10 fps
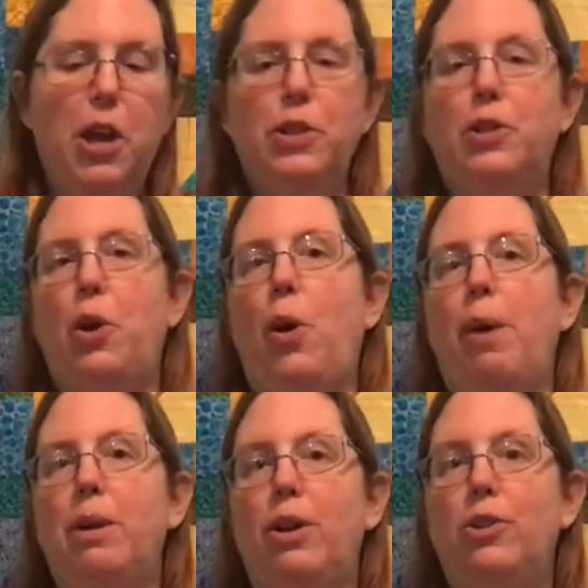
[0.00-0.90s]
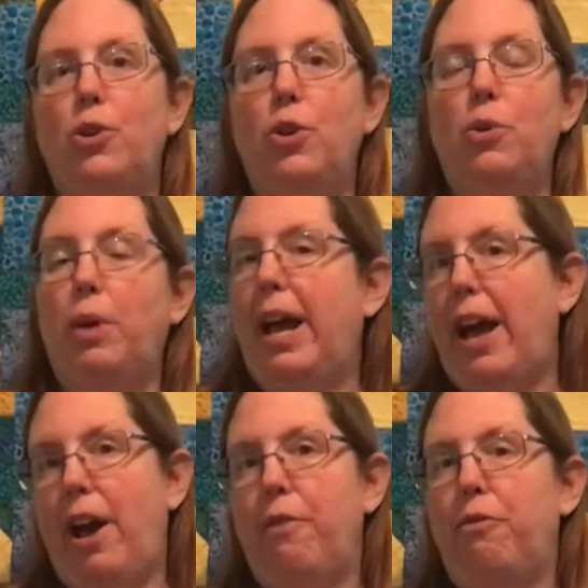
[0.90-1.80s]
So I'm here to show you what I
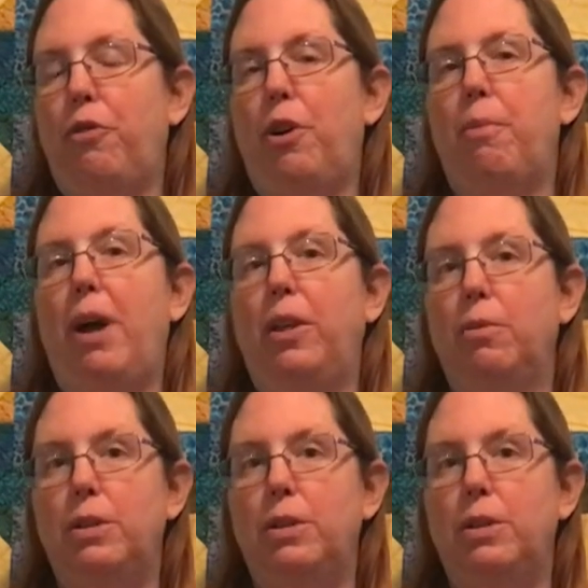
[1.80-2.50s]
have from Island